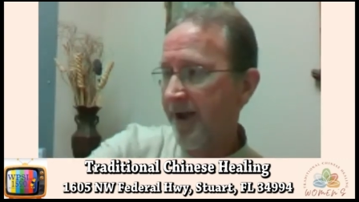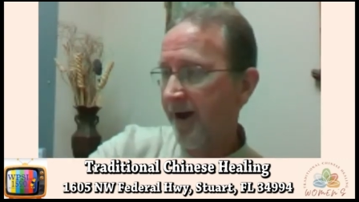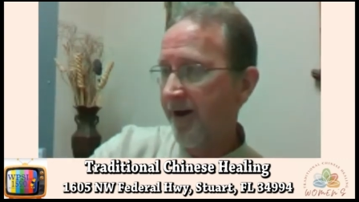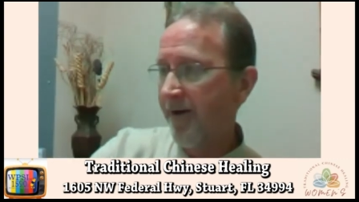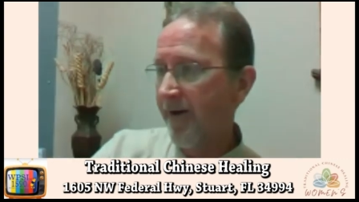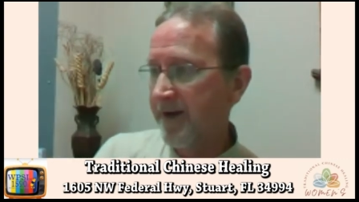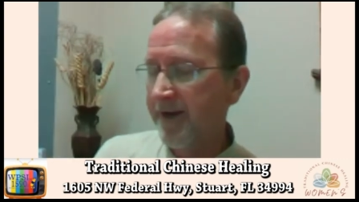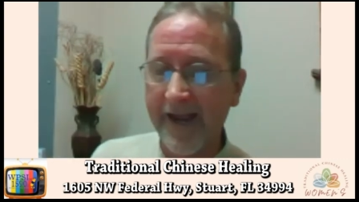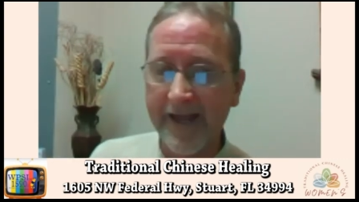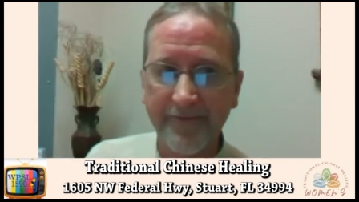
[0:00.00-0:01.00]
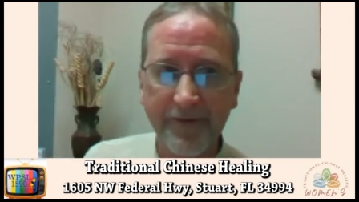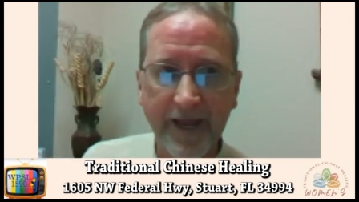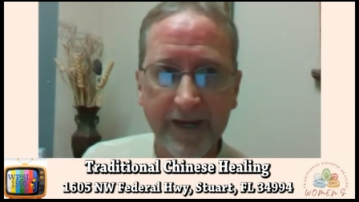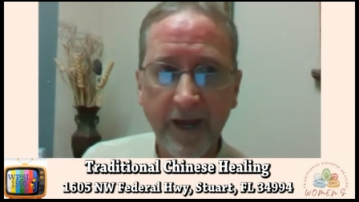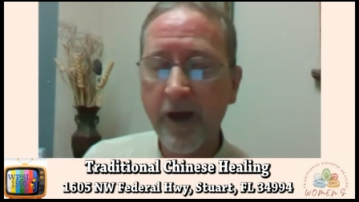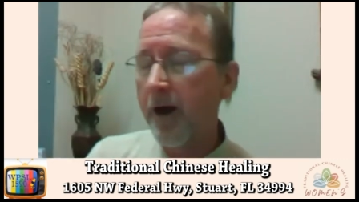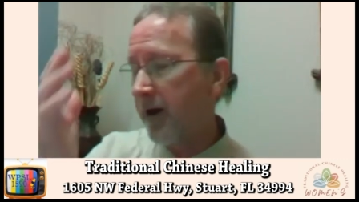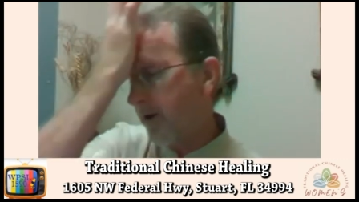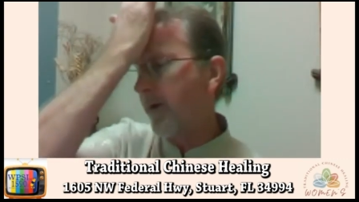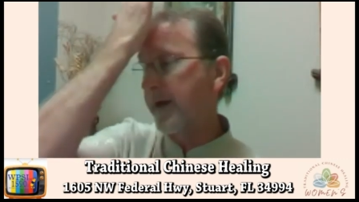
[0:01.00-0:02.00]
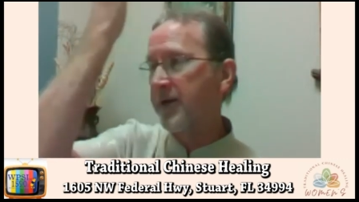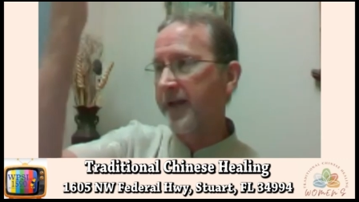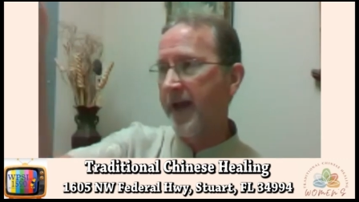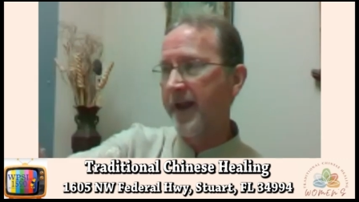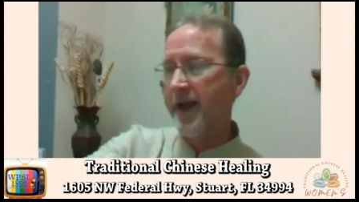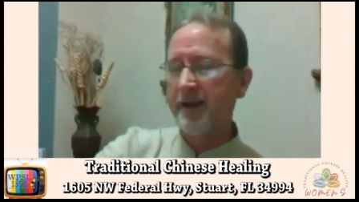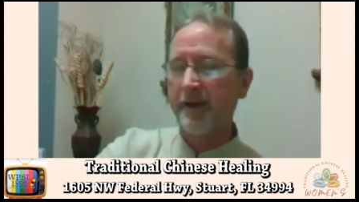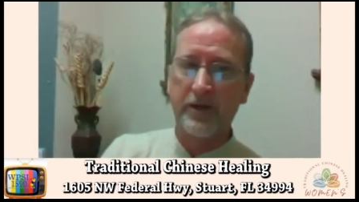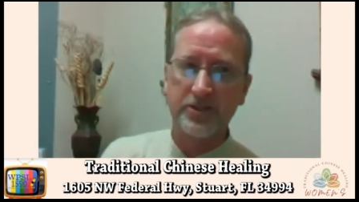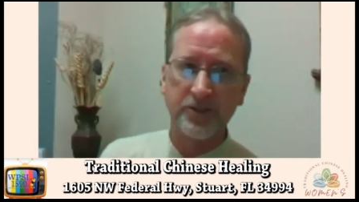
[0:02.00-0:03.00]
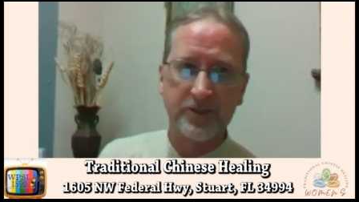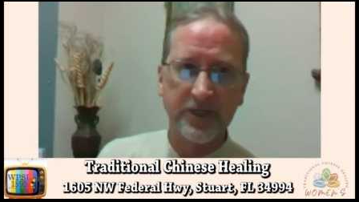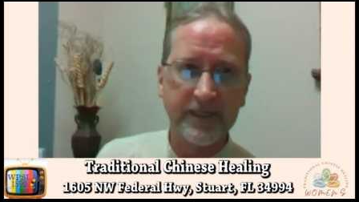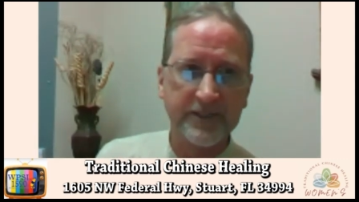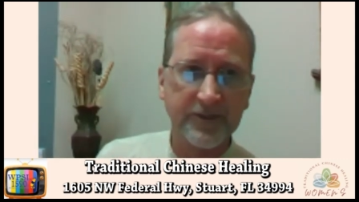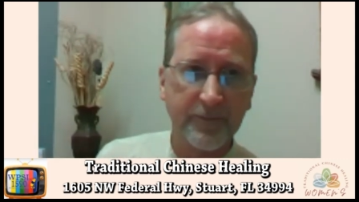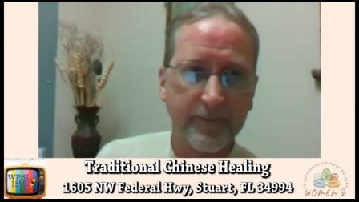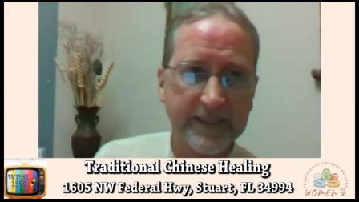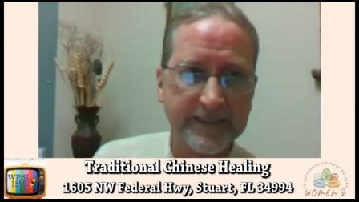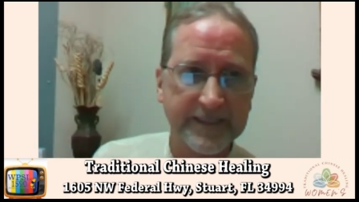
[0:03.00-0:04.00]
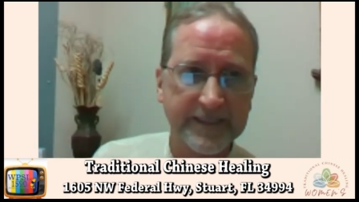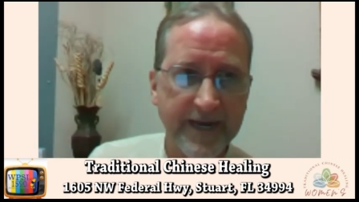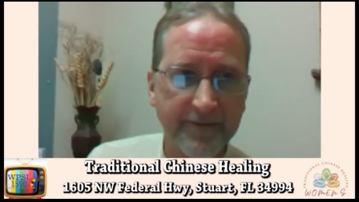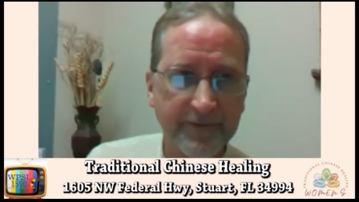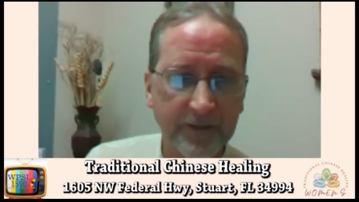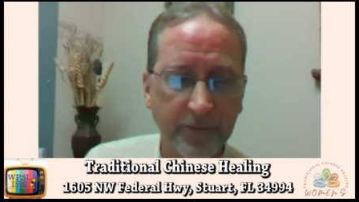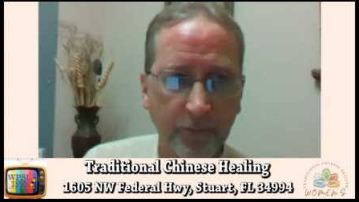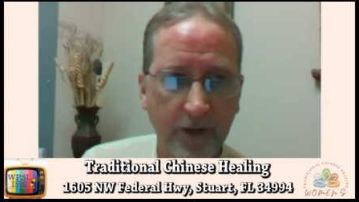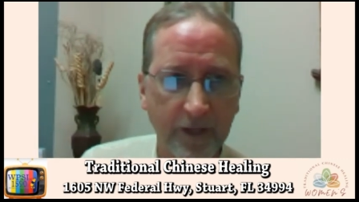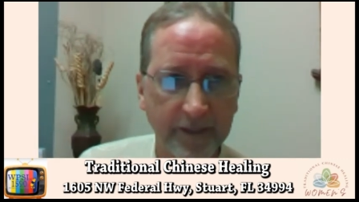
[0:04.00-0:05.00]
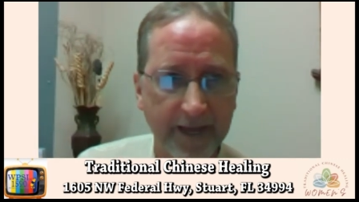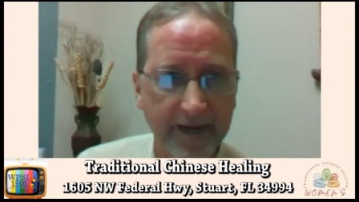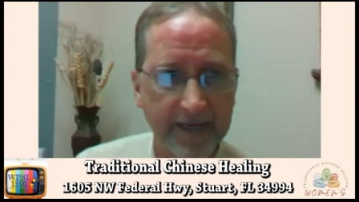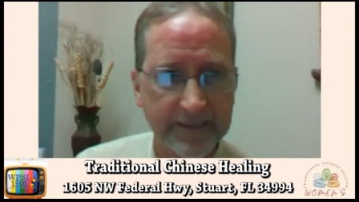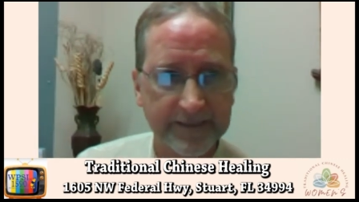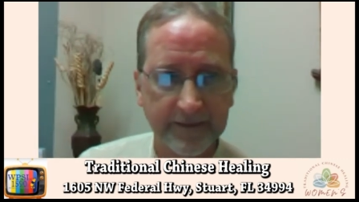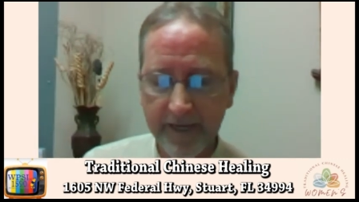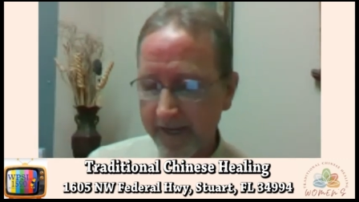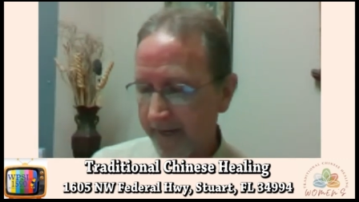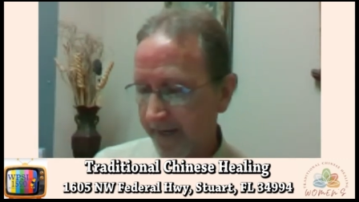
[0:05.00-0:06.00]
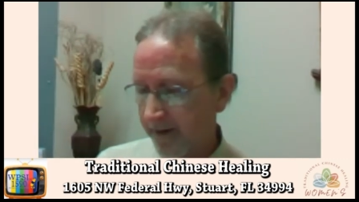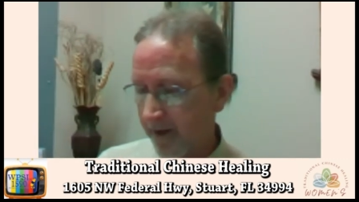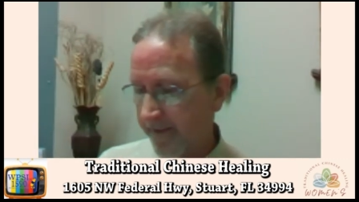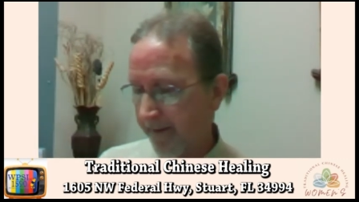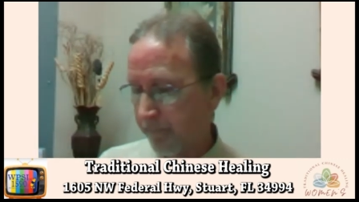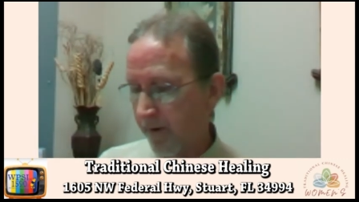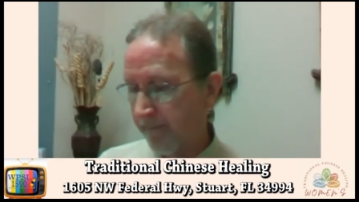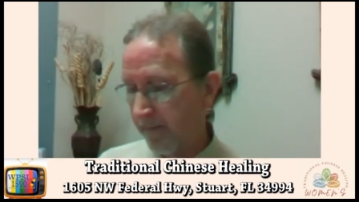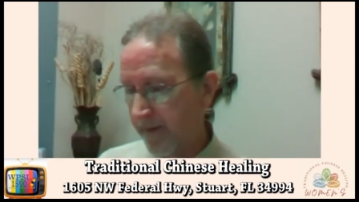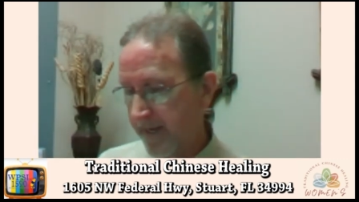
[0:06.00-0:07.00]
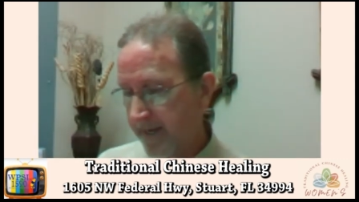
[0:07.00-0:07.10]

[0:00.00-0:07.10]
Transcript: Oh, I could have had the VA. Oh, I could have had acupuncture, Chinese herbal medicine. Didn't have to go through all of that hassle and all that problem.